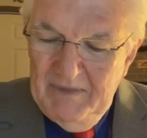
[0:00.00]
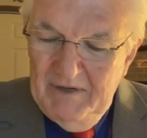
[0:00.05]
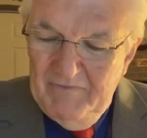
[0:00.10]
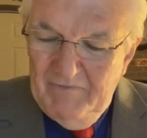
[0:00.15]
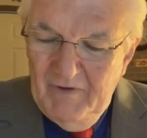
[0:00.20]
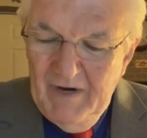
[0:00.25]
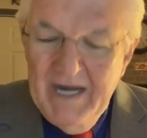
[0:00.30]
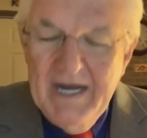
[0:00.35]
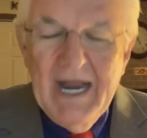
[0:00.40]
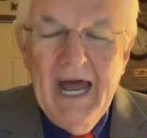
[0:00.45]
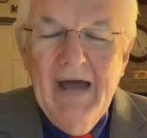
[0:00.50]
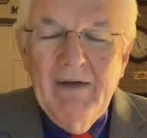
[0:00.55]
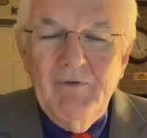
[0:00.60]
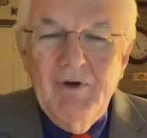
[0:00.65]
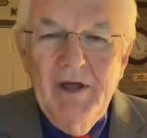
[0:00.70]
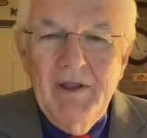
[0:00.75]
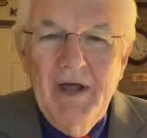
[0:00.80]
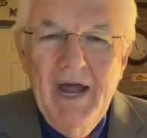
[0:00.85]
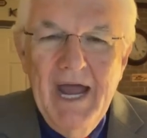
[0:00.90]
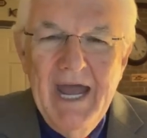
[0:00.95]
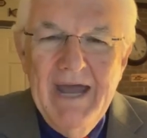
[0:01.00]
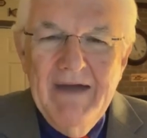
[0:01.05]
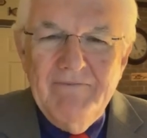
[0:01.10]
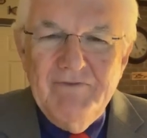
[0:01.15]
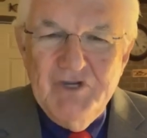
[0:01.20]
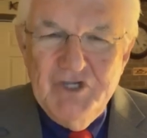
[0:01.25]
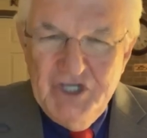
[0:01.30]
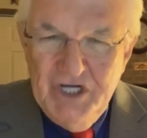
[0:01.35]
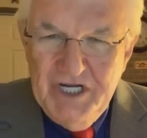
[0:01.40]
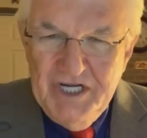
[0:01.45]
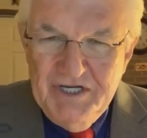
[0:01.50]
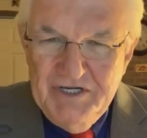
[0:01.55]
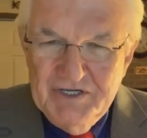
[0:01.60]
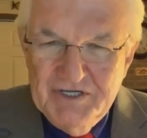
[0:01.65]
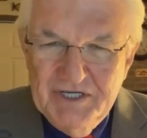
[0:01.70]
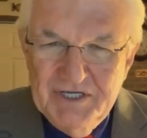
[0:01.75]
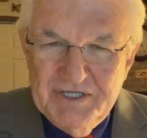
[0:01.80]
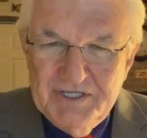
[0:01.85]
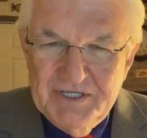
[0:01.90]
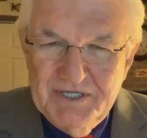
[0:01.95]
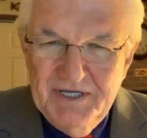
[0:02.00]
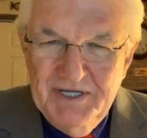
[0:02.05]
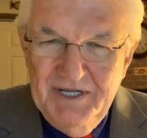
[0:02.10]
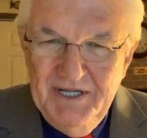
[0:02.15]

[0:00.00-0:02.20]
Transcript: But, friend, I'd rather have Jesus